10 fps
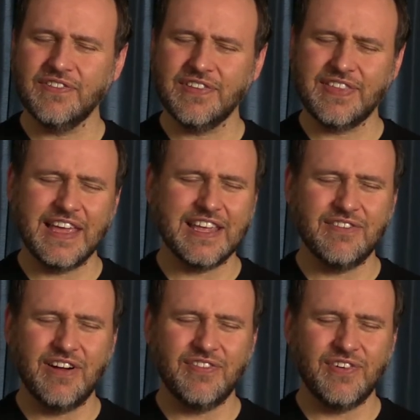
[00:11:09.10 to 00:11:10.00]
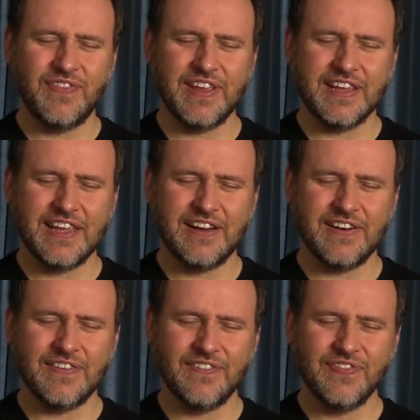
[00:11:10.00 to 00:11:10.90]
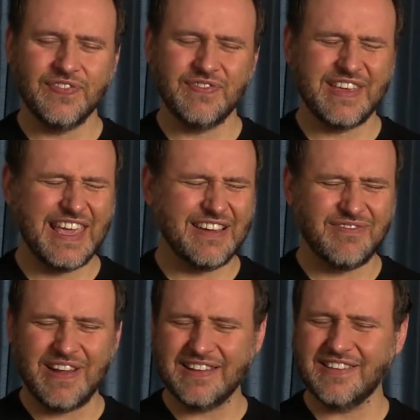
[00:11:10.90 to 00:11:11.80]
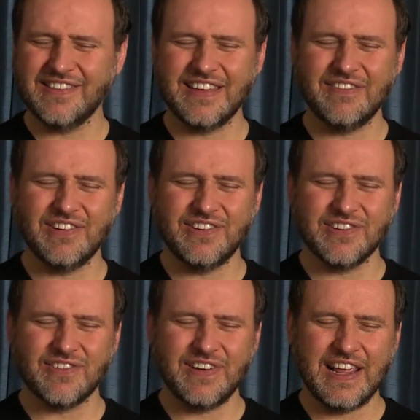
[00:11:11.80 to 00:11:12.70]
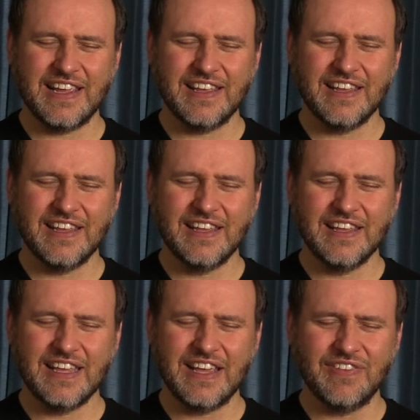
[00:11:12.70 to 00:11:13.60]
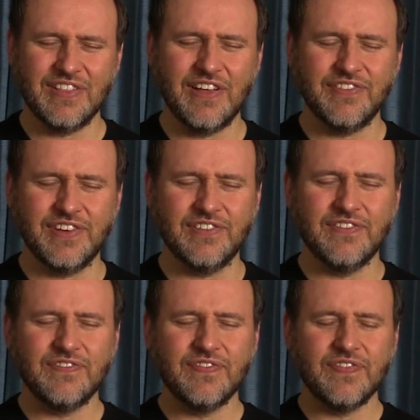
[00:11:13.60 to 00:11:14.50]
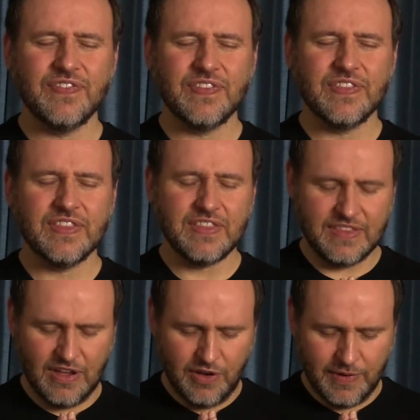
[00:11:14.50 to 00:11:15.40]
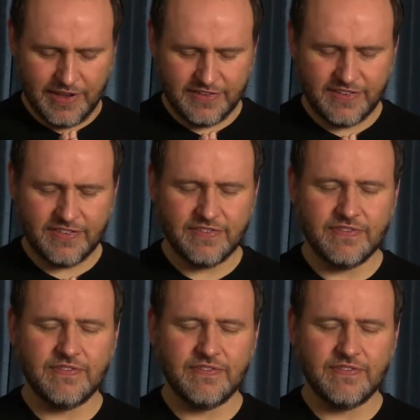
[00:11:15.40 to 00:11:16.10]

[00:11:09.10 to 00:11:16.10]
We thank you all for being here. We can't wait to see what you create. And we love you. Always.